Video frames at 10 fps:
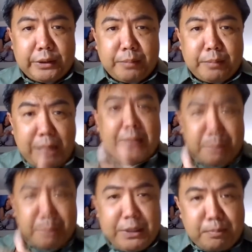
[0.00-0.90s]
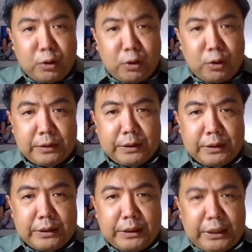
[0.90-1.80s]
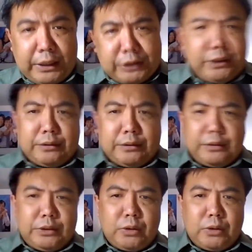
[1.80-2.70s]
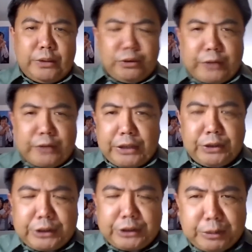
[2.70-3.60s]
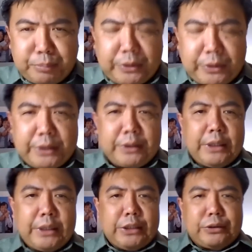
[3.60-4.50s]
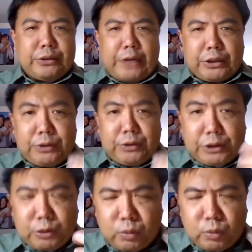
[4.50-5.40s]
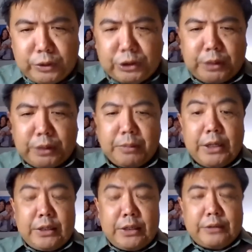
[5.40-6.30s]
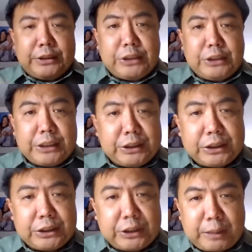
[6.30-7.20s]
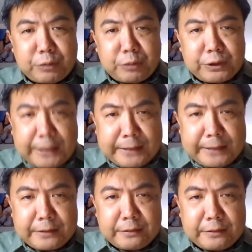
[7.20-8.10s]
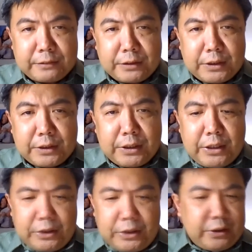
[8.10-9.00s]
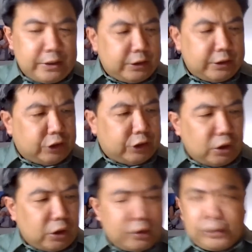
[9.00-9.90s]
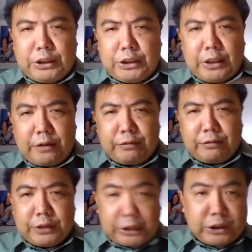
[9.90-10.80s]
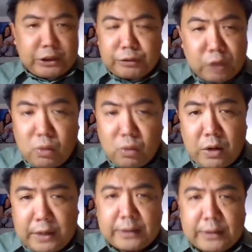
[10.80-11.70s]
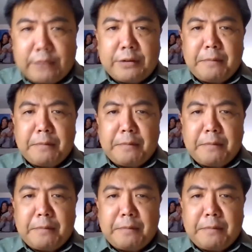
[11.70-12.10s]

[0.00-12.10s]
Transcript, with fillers: by people as in, you know, interaction as in prayer, interaction as in worship, here in Genesis chapter 10. Here the genealogy of the sons of Noah are given.